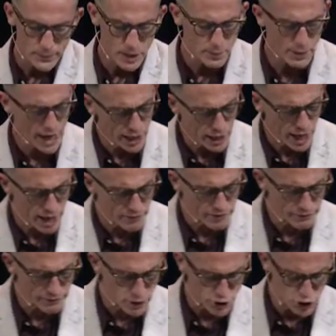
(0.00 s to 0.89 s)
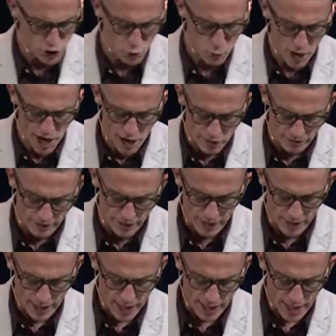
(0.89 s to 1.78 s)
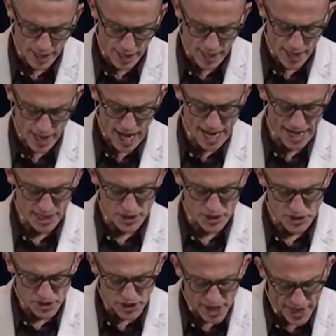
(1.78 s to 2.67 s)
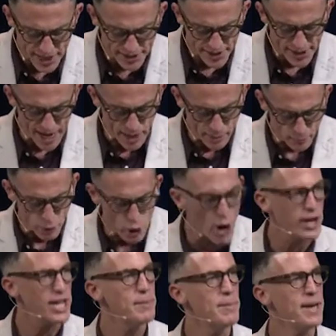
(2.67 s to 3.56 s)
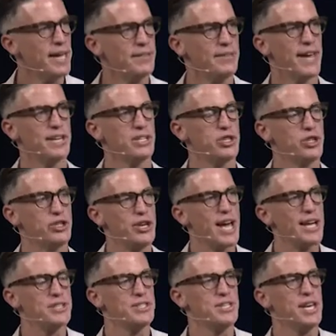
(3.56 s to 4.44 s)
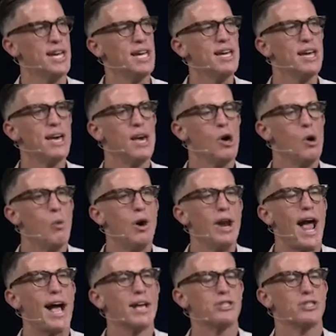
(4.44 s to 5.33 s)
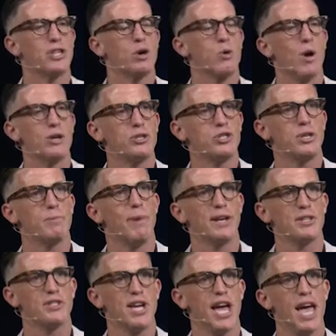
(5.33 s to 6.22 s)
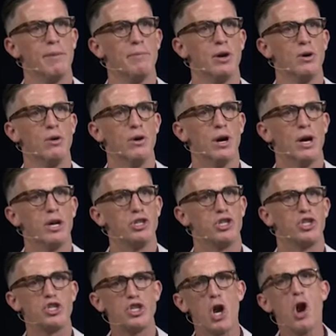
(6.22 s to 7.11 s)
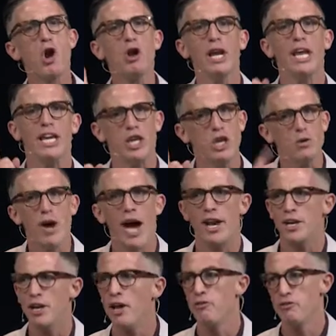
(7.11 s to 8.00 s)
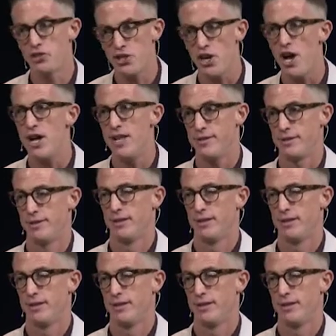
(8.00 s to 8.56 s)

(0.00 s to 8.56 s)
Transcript: But I love in verse 12, and he sent and brought him in. That is Jesse, when asked the question by Samuel, surely you got another son.